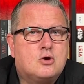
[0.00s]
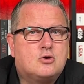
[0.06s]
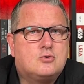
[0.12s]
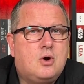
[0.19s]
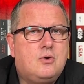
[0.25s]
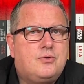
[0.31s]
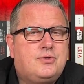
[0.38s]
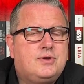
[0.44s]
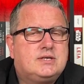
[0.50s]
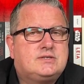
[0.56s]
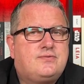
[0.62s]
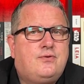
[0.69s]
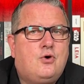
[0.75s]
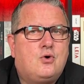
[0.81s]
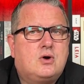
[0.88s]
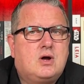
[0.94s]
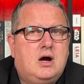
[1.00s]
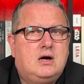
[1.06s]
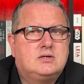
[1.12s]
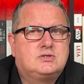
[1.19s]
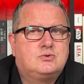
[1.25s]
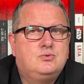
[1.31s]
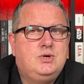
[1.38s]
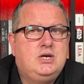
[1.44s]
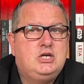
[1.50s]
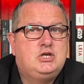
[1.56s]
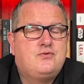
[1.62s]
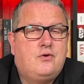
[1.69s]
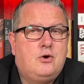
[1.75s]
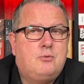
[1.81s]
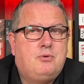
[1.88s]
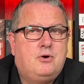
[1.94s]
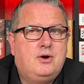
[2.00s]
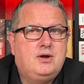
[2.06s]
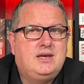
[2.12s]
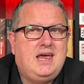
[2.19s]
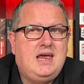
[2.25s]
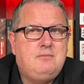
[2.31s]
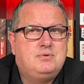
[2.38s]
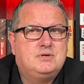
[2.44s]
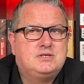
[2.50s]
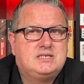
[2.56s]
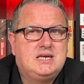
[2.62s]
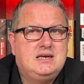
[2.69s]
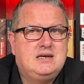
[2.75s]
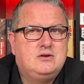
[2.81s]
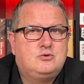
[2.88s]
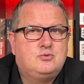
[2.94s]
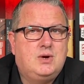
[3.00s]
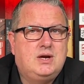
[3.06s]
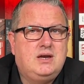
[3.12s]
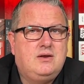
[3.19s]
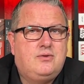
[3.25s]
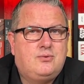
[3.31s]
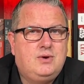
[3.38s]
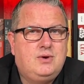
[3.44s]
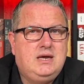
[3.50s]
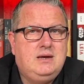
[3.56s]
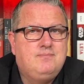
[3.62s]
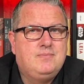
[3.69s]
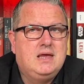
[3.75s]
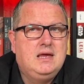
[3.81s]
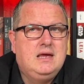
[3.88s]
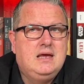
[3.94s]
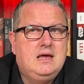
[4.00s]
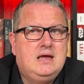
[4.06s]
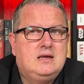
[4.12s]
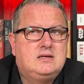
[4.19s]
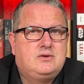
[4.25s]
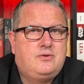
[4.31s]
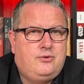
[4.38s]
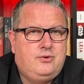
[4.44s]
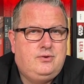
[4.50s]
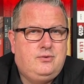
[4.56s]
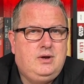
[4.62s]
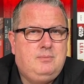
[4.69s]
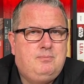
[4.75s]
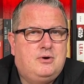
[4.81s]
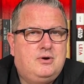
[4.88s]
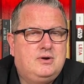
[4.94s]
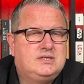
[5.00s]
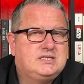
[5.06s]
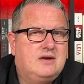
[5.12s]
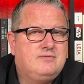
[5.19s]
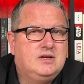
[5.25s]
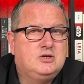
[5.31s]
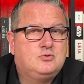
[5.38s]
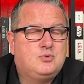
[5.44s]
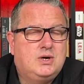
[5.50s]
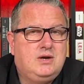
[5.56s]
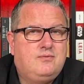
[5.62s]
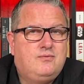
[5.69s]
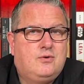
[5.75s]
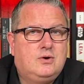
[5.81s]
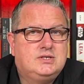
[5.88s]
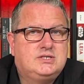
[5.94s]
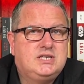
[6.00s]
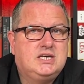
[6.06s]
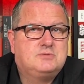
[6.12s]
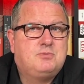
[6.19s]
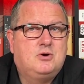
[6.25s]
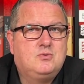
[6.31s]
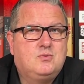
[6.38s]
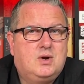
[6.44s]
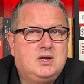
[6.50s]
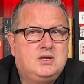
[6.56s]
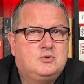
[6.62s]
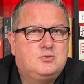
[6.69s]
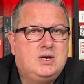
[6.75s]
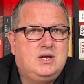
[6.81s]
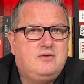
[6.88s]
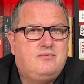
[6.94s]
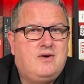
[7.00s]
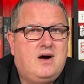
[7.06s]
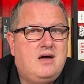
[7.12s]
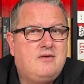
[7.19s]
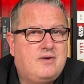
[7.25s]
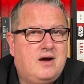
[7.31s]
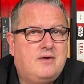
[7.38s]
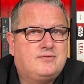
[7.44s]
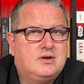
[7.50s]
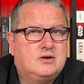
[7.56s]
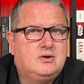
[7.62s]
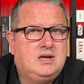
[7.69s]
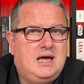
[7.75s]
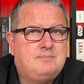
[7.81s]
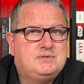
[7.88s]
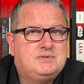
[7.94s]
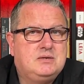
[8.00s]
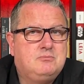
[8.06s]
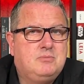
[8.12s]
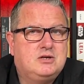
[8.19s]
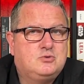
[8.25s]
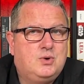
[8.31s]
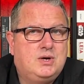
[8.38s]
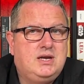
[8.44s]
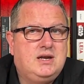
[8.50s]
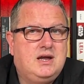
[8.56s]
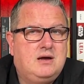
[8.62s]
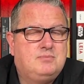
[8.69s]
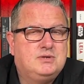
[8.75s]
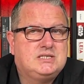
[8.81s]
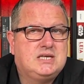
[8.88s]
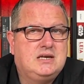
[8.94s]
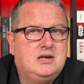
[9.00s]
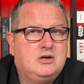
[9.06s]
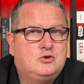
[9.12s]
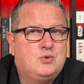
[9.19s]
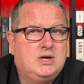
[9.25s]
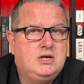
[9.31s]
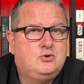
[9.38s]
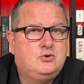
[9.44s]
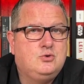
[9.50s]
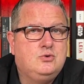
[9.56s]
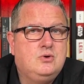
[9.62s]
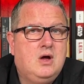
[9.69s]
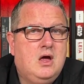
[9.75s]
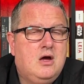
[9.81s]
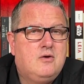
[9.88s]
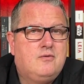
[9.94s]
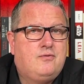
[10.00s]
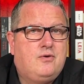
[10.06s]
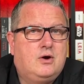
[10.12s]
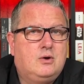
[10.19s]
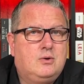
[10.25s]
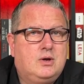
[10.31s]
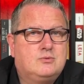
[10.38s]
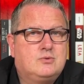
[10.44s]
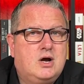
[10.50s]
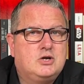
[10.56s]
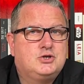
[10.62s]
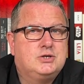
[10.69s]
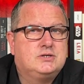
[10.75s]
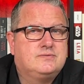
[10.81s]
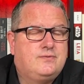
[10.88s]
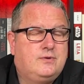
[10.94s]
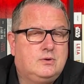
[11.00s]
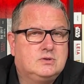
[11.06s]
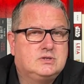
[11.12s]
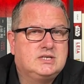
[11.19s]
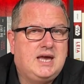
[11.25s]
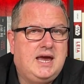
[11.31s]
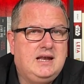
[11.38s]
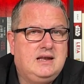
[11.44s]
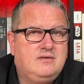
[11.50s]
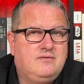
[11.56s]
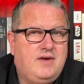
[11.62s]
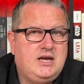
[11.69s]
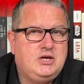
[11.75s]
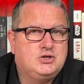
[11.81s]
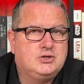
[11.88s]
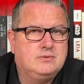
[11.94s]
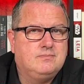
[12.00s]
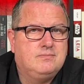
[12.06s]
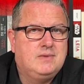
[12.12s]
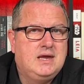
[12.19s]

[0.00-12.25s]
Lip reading: Growth is forecast to reach 4.8% in 2023, 3.7% in 2024 and 6.1% in 2025 after collapsing by 29% in 2022 following Russia's full-scale invasion.